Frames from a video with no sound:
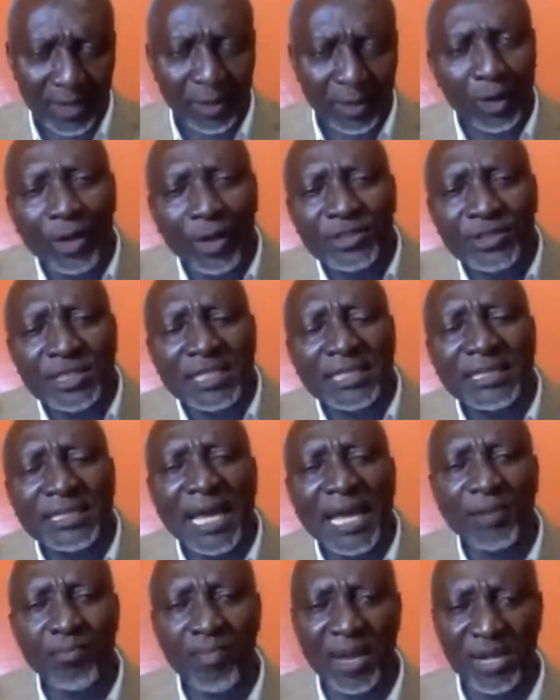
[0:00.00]
You don't see
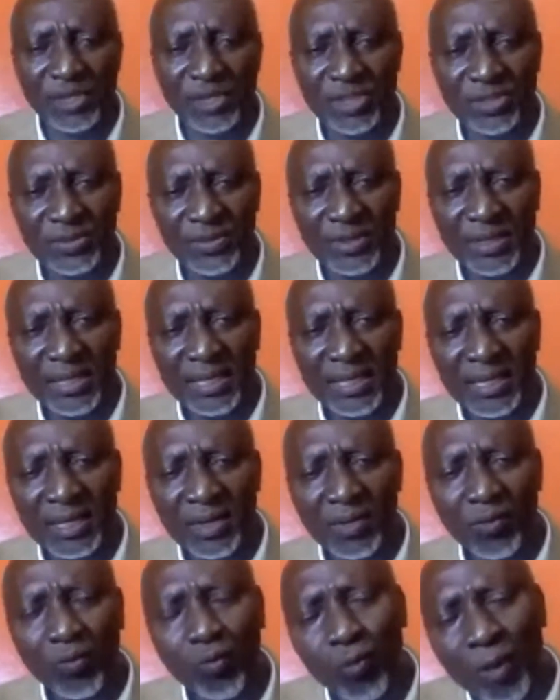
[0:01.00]
that much.
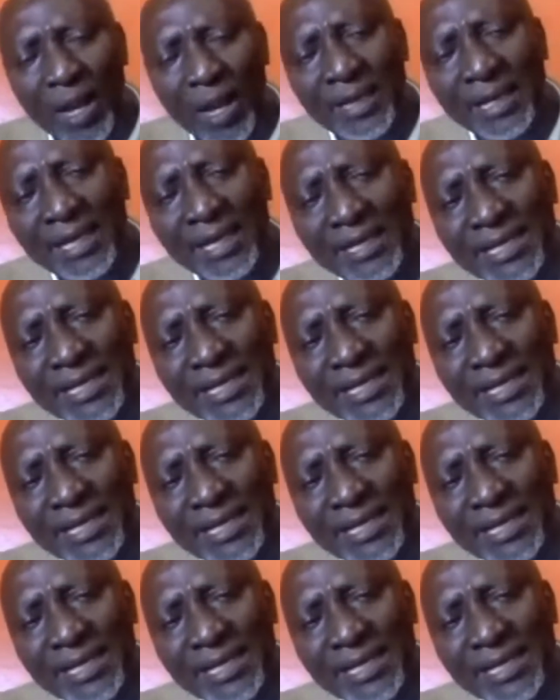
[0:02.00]
When it